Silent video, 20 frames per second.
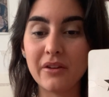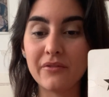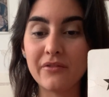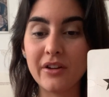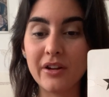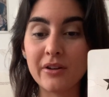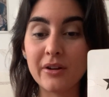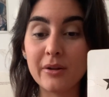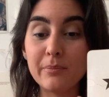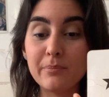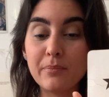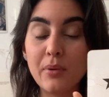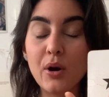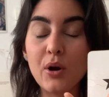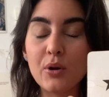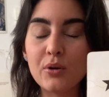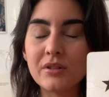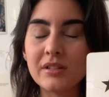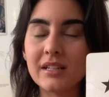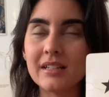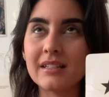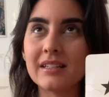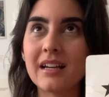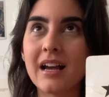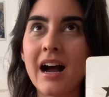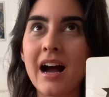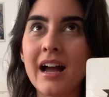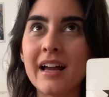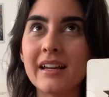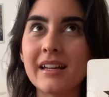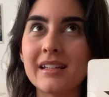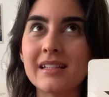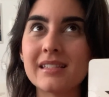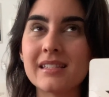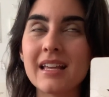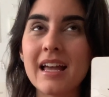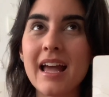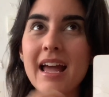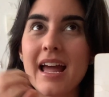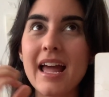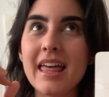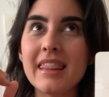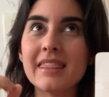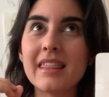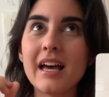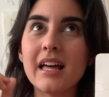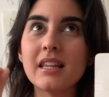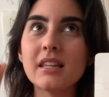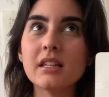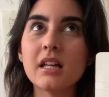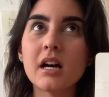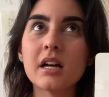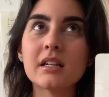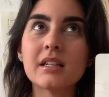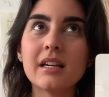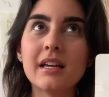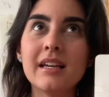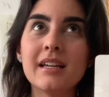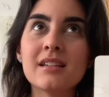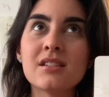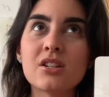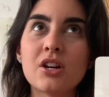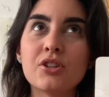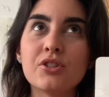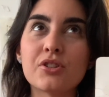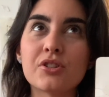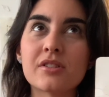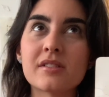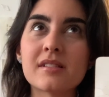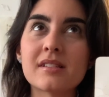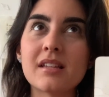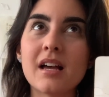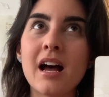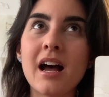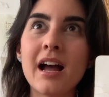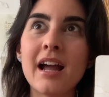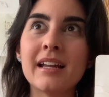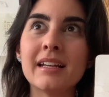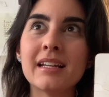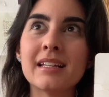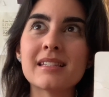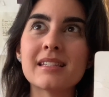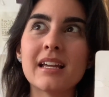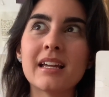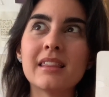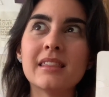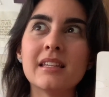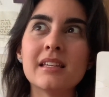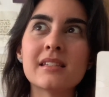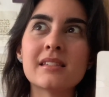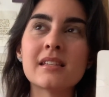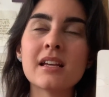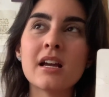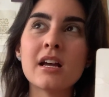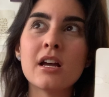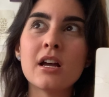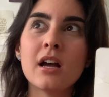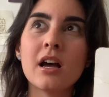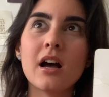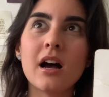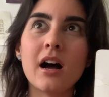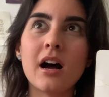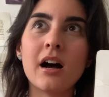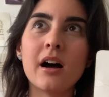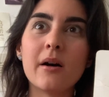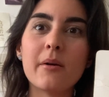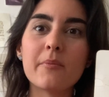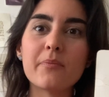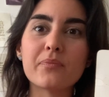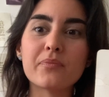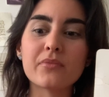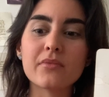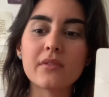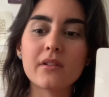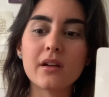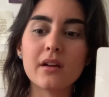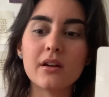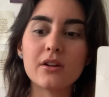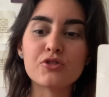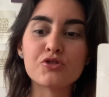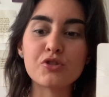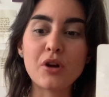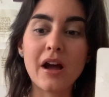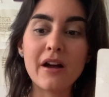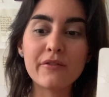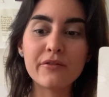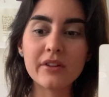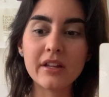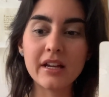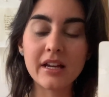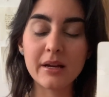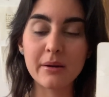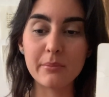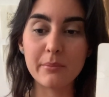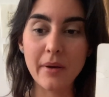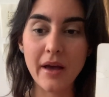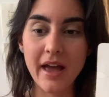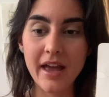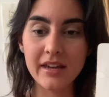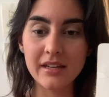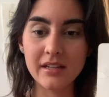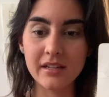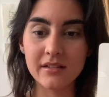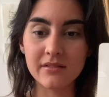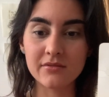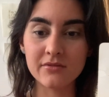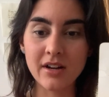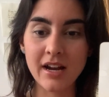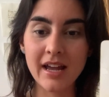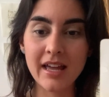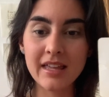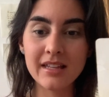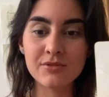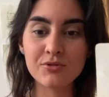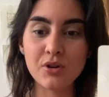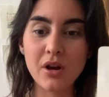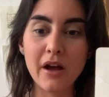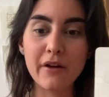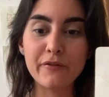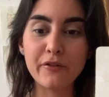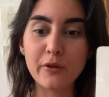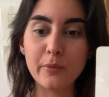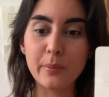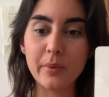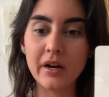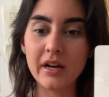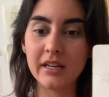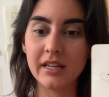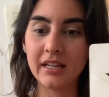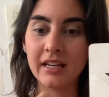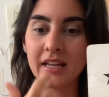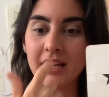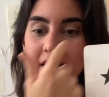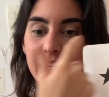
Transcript: very potent guidance and that luck is on your side, it's like this traveling companion, right? Travel buddy.